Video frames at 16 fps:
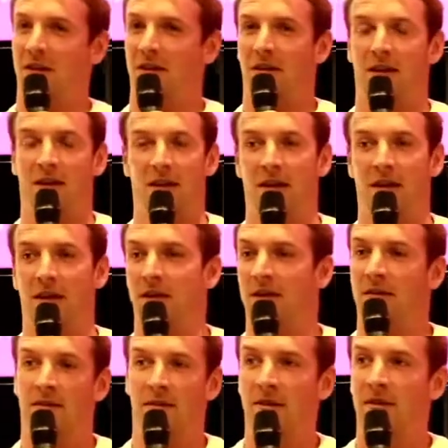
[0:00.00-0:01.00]

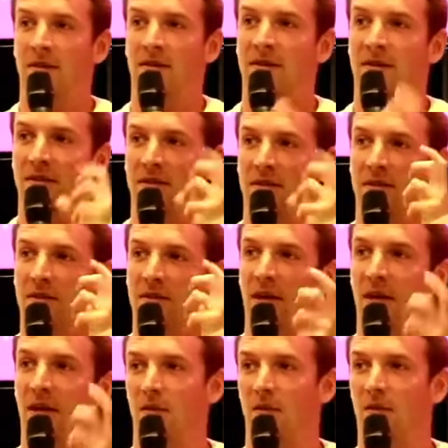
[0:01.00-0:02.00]
And this is, yeah,
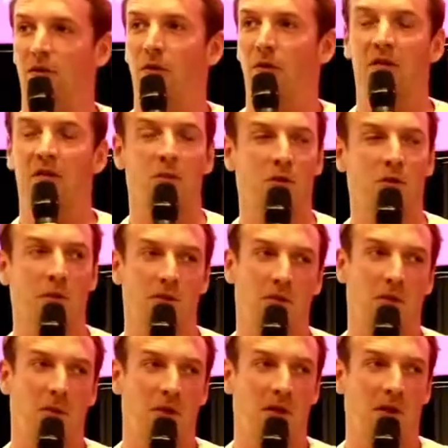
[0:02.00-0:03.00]
the 4 symptoms for
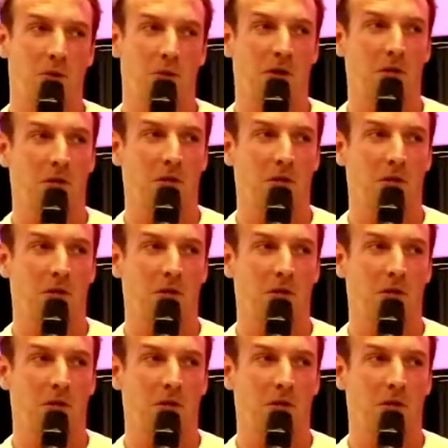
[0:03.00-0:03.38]
me I recall.